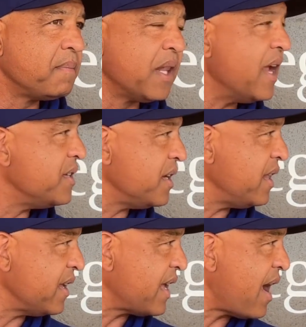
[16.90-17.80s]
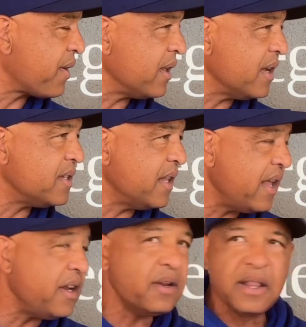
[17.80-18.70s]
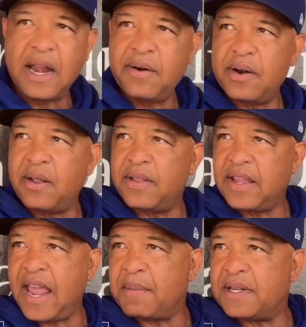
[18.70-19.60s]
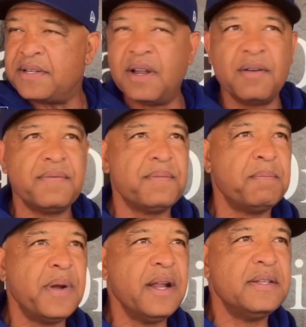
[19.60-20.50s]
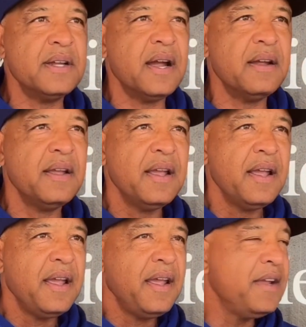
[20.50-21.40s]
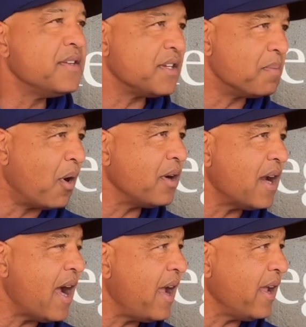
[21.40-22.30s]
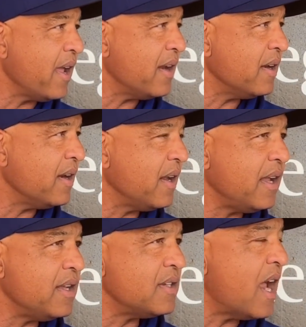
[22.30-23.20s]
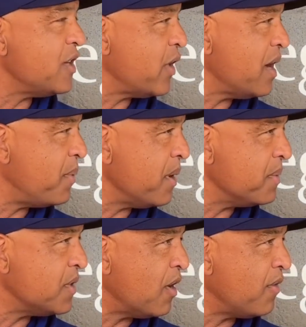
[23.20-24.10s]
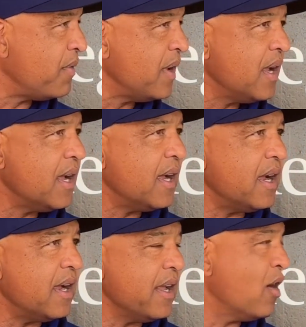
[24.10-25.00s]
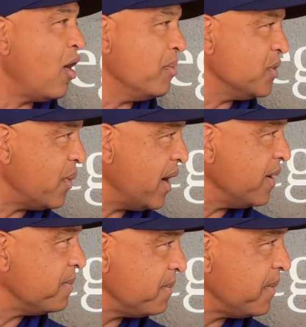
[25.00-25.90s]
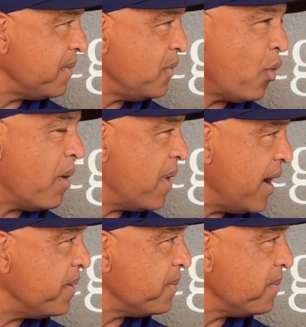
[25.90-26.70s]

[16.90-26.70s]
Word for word: plays into the calculus, and then you layer in on the game itself. But he's a smart guy, and he's not trying to put himself in harm's way, nor am I.